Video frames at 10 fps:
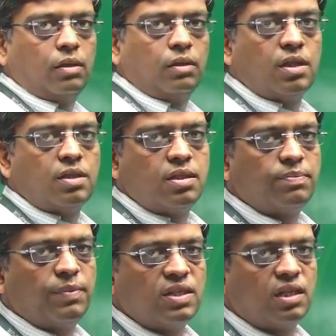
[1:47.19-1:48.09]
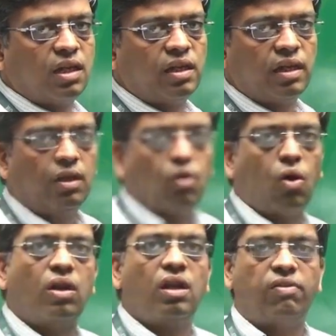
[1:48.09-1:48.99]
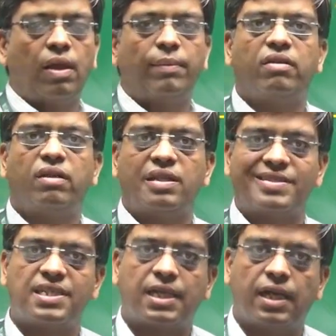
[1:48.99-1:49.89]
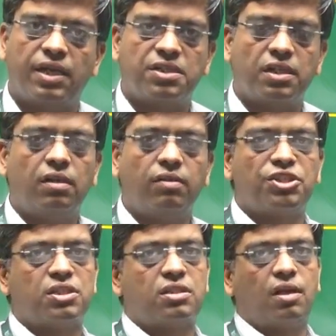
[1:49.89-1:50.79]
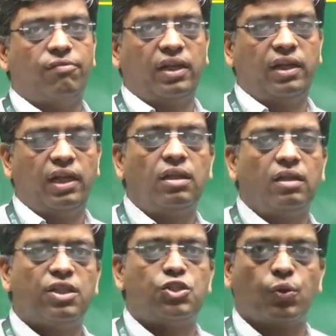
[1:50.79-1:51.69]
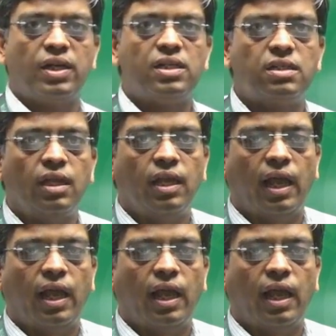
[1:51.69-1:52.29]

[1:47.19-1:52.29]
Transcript: This is basically a non-inflammatory disease condition which is affecting the joints,